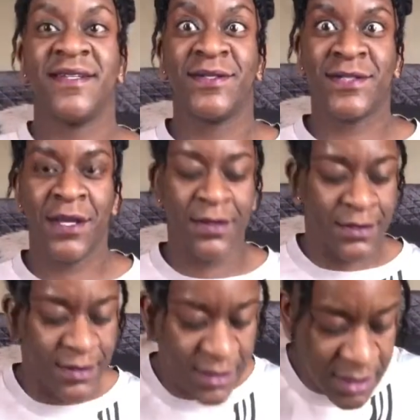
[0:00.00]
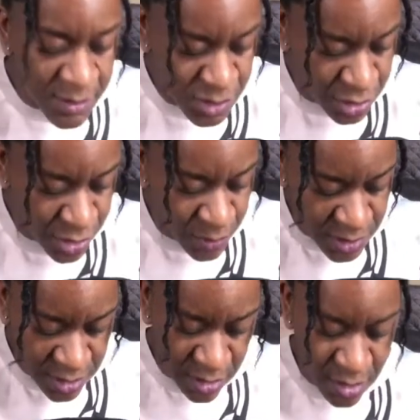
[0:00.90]
So, let me show you
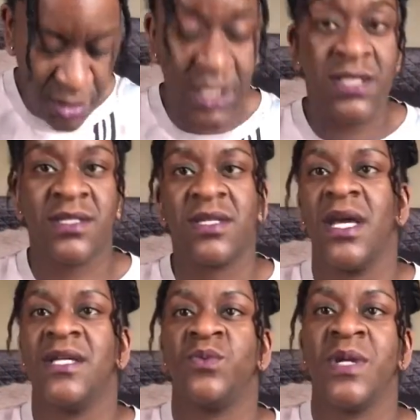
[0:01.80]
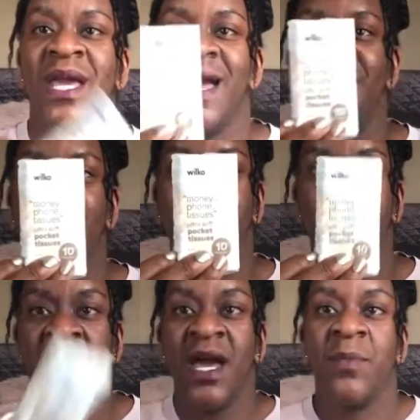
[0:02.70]
what's on the inside. We have
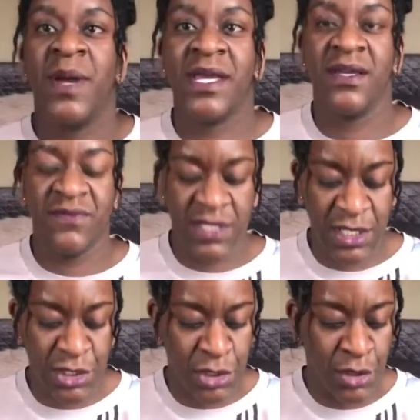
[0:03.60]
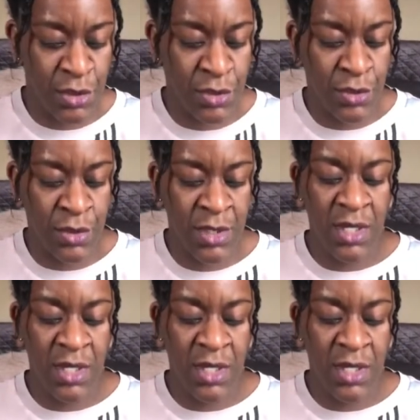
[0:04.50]
a packet of tissue.